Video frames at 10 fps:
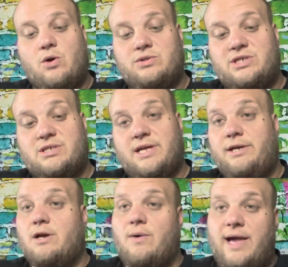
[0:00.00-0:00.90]
Just let
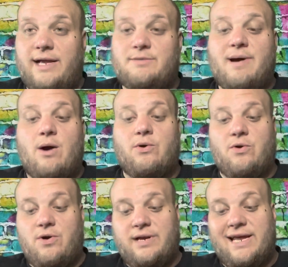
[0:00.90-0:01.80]
you know, hey, it's powered
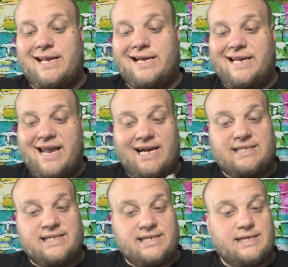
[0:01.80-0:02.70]
on, get it
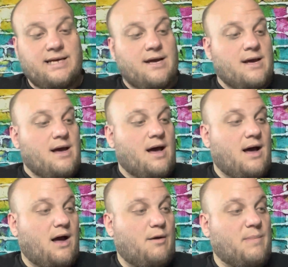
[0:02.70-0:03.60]
connected.
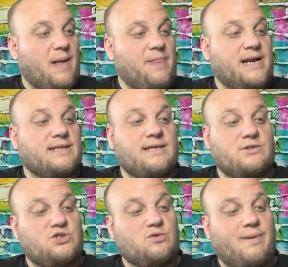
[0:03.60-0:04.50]
And then it
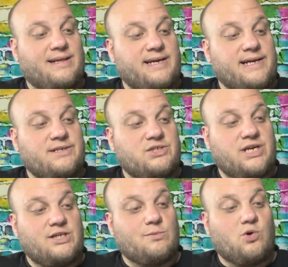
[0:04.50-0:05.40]
tells you about the interchangeable